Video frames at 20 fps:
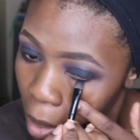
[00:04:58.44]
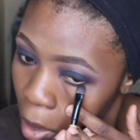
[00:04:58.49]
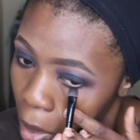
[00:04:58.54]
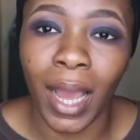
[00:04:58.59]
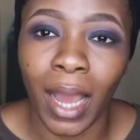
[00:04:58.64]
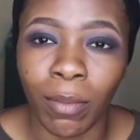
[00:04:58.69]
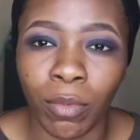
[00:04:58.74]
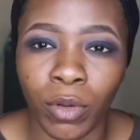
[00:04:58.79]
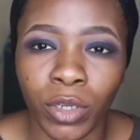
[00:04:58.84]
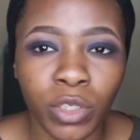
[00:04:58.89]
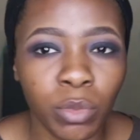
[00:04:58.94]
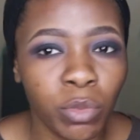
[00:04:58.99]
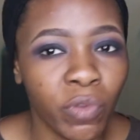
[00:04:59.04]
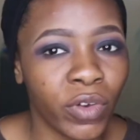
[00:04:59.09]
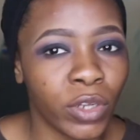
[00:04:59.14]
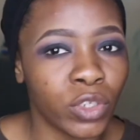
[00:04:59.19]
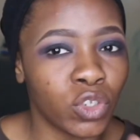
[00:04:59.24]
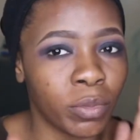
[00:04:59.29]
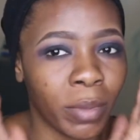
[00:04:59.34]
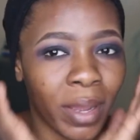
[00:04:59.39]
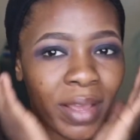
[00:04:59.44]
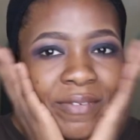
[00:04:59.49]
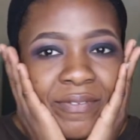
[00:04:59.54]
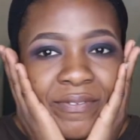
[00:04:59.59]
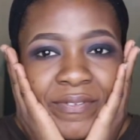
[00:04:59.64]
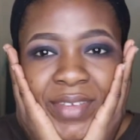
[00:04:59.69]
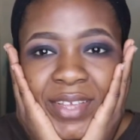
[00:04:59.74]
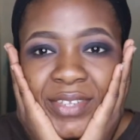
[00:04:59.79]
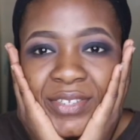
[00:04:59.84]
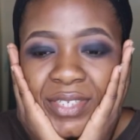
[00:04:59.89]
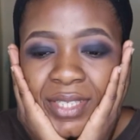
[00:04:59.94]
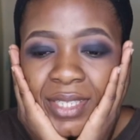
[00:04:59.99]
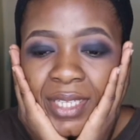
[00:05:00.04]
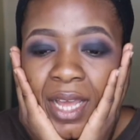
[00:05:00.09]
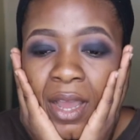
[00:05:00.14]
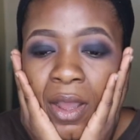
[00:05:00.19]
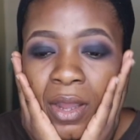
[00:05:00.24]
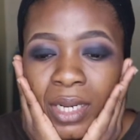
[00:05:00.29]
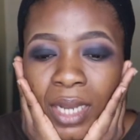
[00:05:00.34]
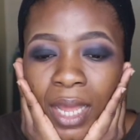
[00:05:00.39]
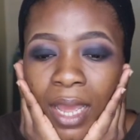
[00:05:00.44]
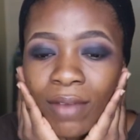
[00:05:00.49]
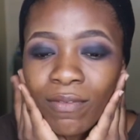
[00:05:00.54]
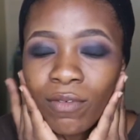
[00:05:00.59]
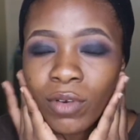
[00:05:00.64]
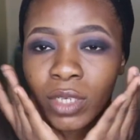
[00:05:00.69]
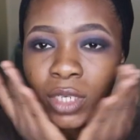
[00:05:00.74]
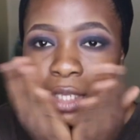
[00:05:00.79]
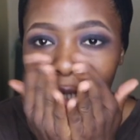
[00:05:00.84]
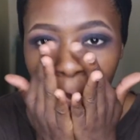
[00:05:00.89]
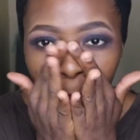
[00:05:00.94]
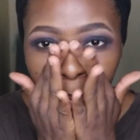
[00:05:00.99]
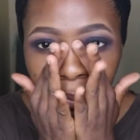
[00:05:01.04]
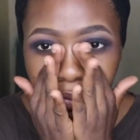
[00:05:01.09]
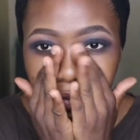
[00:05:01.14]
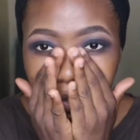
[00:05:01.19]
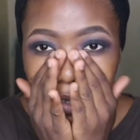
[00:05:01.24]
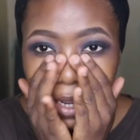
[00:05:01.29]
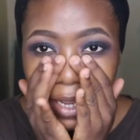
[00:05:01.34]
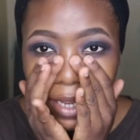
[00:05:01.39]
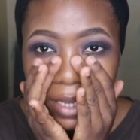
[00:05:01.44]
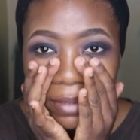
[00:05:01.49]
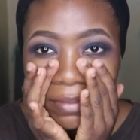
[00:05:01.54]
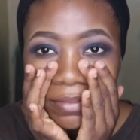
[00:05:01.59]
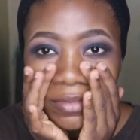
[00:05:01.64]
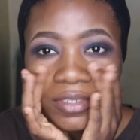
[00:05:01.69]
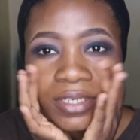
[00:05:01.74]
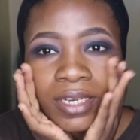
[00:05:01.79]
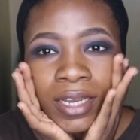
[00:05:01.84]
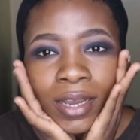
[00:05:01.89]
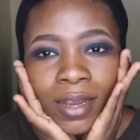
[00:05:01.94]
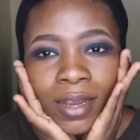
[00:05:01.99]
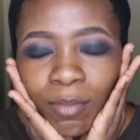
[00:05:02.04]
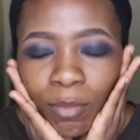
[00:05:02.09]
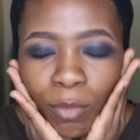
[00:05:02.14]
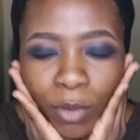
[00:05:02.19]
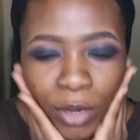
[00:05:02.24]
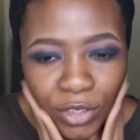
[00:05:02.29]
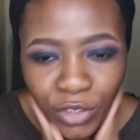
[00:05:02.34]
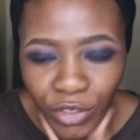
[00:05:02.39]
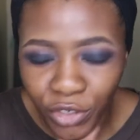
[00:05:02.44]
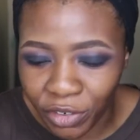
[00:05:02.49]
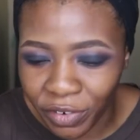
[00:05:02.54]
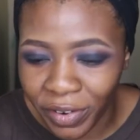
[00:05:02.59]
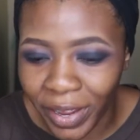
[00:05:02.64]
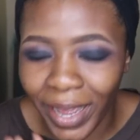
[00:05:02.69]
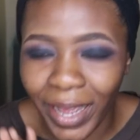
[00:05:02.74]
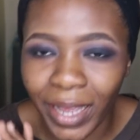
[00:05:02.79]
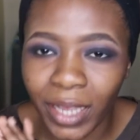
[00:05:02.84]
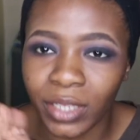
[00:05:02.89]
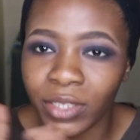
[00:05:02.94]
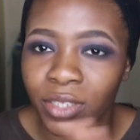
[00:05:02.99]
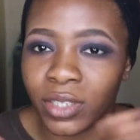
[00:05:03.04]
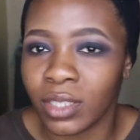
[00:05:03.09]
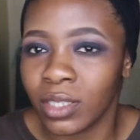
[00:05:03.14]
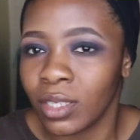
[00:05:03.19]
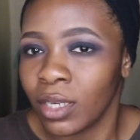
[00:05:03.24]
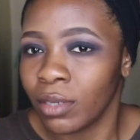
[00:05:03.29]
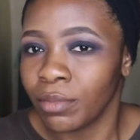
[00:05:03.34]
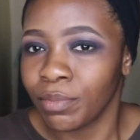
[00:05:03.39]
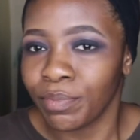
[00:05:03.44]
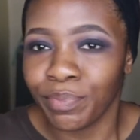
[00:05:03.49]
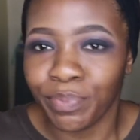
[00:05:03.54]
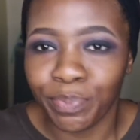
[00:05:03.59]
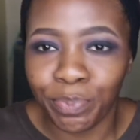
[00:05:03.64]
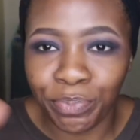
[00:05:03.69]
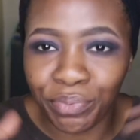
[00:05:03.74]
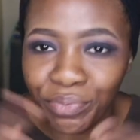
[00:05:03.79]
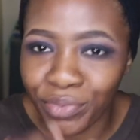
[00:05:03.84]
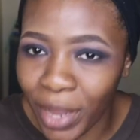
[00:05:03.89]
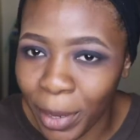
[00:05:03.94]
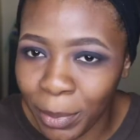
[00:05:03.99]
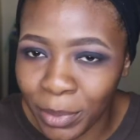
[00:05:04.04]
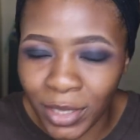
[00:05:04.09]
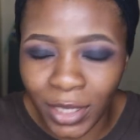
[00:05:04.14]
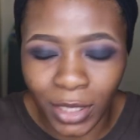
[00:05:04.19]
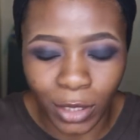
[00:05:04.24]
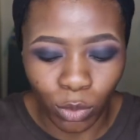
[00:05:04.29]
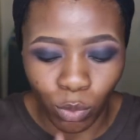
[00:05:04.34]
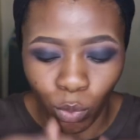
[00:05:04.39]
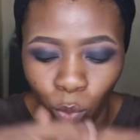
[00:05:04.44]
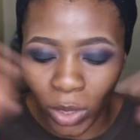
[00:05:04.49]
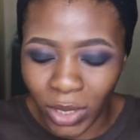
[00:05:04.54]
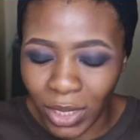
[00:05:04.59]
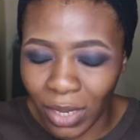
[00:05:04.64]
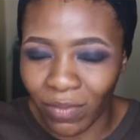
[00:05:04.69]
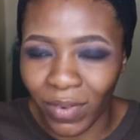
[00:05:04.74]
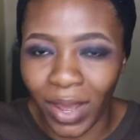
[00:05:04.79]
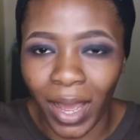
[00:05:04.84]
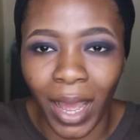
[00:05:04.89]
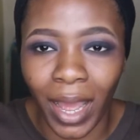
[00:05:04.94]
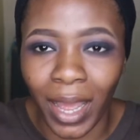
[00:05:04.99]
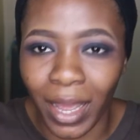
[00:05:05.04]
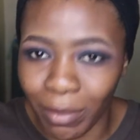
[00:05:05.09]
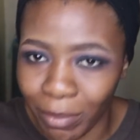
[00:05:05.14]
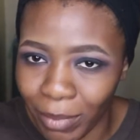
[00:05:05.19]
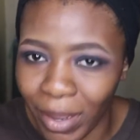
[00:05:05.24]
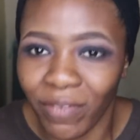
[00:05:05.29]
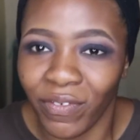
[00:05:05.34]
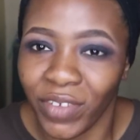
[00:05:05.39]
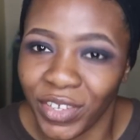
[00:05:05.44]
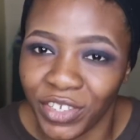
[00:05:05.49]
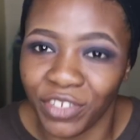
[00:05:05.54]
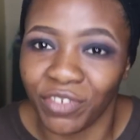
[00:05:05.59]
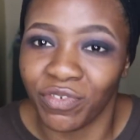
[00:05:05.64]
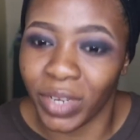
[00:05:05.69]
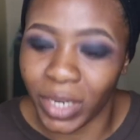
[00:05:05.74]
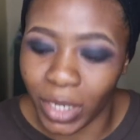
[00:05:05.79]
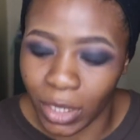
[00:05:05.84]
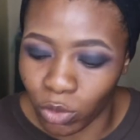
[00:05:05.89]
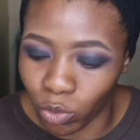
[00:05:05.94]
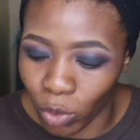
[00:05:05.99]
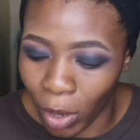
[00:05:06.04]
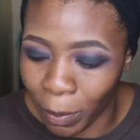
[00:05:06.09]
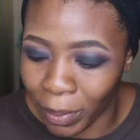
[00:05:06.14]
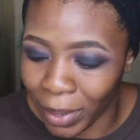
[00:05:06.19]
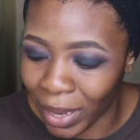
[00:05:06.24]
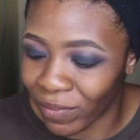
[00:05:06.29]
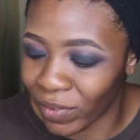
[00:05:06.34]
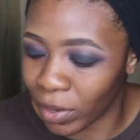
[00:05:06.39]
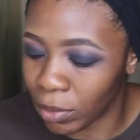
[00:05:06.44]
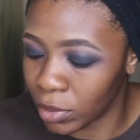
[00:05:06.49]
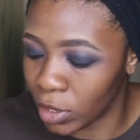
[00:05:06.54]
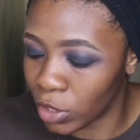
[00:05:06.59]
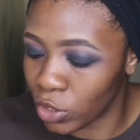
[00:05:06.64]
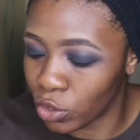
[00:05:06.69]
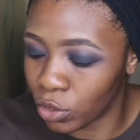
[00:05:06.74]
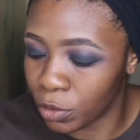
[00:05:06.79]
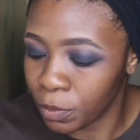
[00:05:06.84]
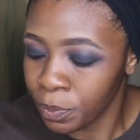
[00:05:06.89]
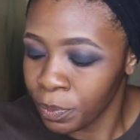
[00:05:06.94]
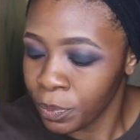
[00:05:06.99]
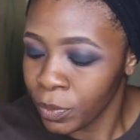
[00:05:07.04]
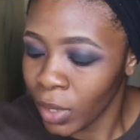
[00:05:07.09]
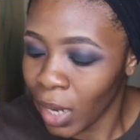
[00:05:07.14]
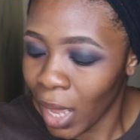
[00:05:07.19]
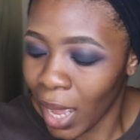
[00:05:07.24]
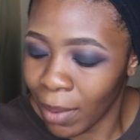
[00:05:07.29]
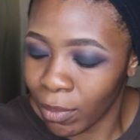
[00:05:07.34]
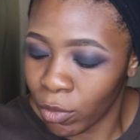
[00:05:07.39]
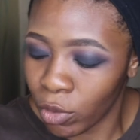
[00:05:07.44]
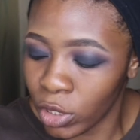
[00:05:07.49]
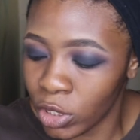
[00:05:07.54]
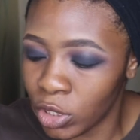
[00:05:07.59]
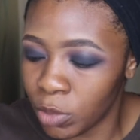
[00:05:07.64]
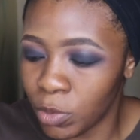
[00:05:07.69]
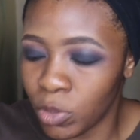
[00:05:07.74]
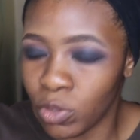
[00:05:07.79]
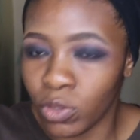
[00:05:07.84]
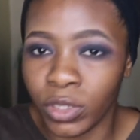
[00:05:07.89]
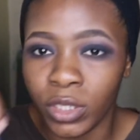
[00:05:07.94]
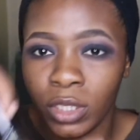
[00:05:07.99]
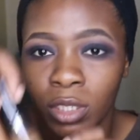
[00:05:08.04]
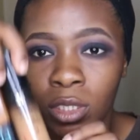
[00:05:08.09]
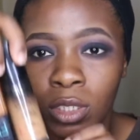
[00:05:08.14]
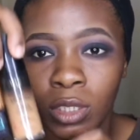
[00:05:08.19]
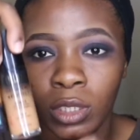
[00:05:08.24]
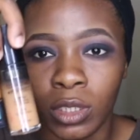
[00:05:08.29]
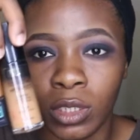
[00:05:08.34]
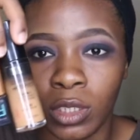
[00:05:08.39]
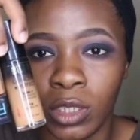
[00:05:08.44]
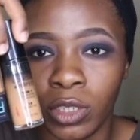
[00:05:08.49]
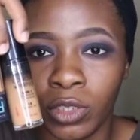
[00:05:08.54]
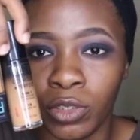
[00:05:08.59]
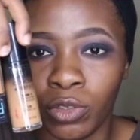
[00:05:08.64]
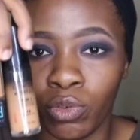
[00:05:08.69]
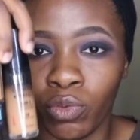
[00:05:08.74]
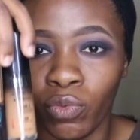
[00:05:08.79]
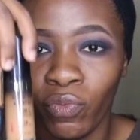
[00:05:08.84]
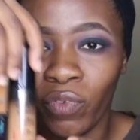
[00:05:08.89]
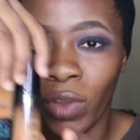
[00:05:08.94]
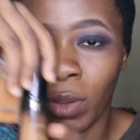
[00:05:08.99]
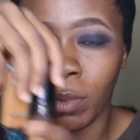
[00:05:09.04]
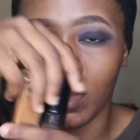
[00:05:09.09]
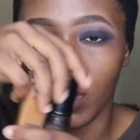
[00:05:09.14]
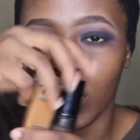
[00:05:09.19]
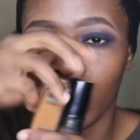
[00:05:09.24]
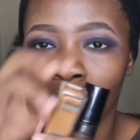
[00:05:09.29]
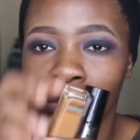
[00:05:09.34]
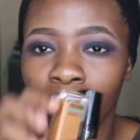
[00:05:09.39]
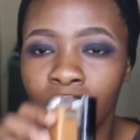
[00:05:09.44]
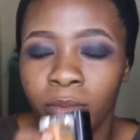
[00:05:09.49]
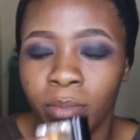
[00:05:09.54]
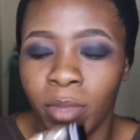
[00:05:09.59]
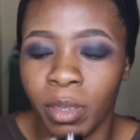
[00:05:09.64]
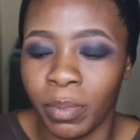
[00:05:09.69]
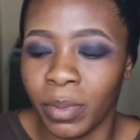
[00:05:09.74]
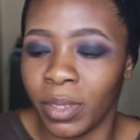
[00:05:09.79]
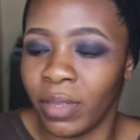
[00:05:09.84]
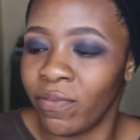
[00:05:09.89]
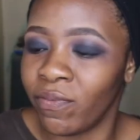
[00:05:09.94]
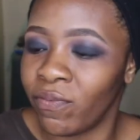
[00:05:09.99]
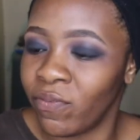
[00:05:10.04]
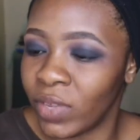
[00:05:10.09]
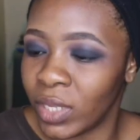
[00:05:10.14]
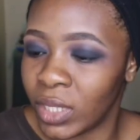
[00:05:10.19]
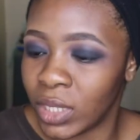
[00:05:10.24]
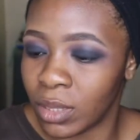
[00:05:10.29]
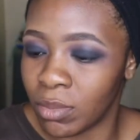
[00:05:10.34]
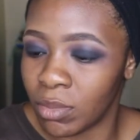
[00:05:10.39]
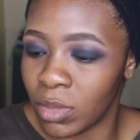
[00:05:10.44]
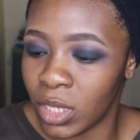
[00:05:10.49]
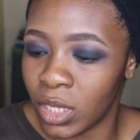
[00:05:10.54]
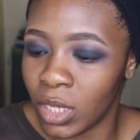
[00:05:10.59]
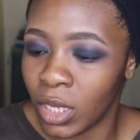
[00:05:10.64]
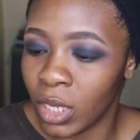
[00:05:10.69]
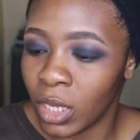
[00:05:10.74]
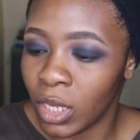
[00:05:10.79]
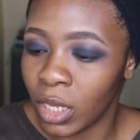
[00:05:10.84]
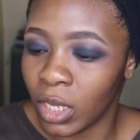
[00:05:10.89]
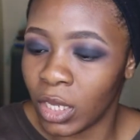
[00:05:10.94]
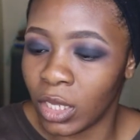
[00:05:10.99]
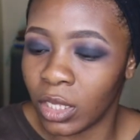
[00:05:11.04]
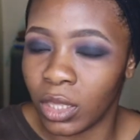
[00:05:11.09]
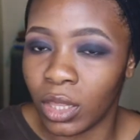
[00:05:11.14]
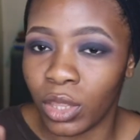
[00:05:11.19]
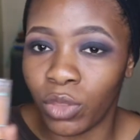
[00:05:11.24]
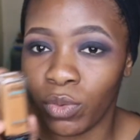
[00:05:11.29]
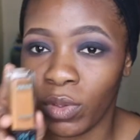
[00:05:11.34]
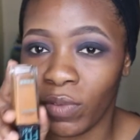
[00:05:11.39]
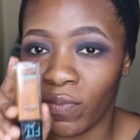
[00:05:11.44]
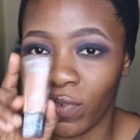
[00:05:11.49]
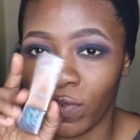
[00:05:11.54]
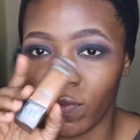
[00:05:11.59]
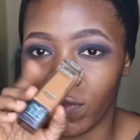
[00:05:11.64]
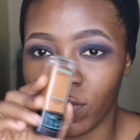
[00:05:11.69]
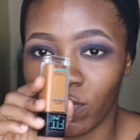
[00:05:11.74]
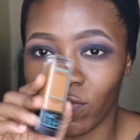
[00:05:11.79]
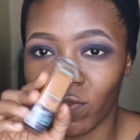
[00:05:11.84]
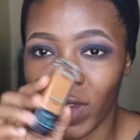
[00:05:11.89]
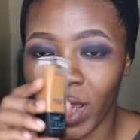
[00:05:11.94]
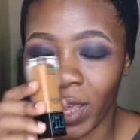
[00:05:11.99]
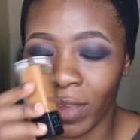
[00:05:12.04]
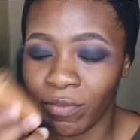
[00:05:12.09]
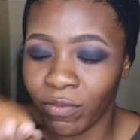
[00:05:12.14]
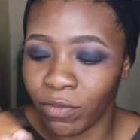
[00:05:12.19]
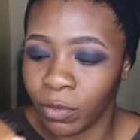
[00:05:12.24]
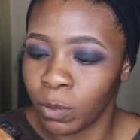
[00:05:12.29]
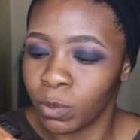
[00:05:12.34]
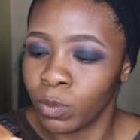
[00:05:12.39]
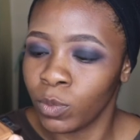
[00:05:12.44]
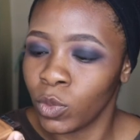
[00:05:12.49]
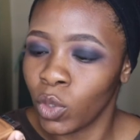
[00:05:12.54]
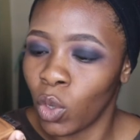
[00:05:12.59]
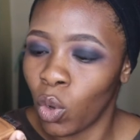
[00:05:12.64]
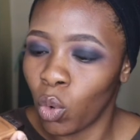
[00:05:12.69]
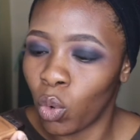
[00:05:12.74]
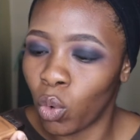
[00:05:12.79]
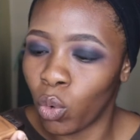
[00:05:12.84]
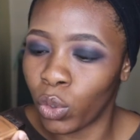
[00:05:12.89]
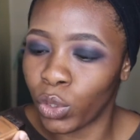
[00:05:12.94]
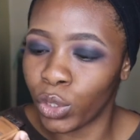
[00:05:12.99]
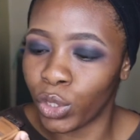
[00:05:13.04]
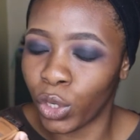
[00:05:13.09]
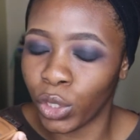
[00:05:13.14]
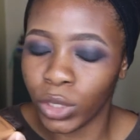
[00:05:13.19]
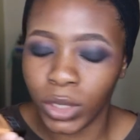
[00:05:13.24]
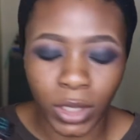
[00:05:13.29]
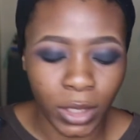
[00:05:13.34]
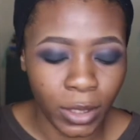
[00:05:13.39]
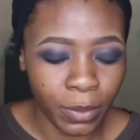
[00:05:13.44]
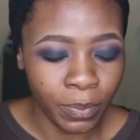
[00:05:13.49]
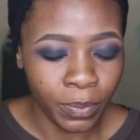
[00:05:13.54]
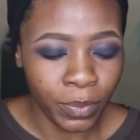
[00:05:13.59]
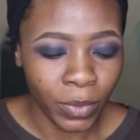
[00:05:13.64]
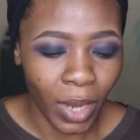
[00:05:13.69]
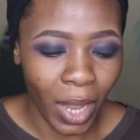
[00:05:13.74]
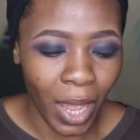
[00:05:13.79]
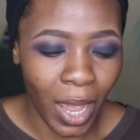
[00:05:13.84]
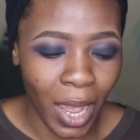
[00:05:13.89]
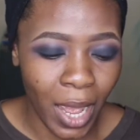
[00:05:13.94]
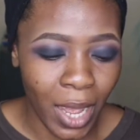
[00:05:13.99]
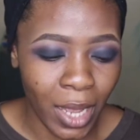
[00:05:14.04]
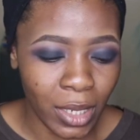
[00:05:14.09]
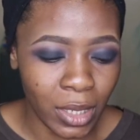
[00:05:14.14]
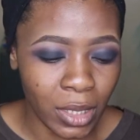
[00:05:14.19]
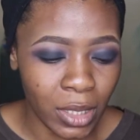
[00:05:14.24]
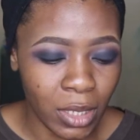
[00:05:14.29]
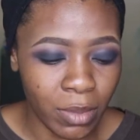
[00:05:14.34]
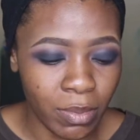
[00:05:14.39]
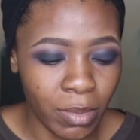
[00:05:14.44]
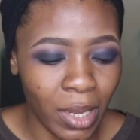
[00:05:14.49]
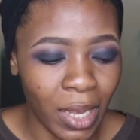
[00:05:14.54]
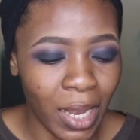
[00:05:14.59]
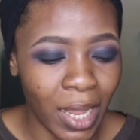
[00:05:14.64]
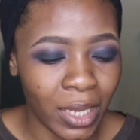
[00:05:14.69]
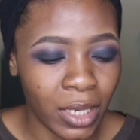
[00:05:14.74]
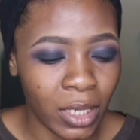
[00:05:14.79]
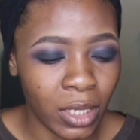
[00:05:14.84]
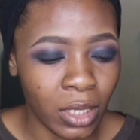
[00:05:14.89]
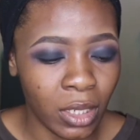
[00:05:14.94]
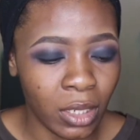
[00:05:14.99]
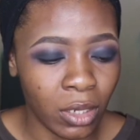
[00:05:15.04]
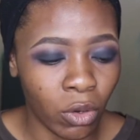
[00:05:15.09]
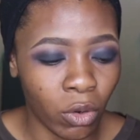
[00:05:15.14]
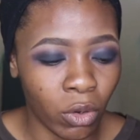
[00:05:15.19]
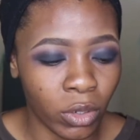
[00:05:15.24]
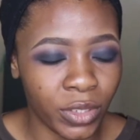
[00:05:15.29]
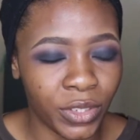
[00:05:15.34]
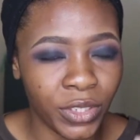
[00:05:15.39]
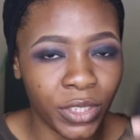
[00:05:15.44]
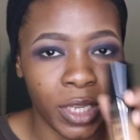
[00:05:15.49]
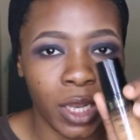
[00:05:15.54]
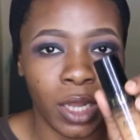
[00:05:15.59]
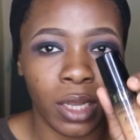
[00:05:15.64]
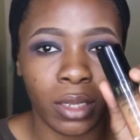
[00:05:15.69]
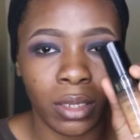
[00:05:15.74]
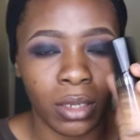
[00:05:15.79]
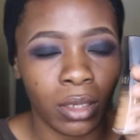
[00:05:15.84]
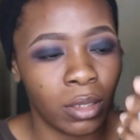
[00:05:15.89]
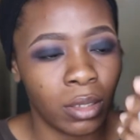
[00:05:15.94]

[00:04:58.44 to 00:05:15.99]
I'm going to move on to my face now, and I've already primed, moisturized, prepped, whatever, my face is ready to apply foundation. I'm going to be using these two foundations. The Maybelline Fit Me in 355 Coconut and the Milani Conceal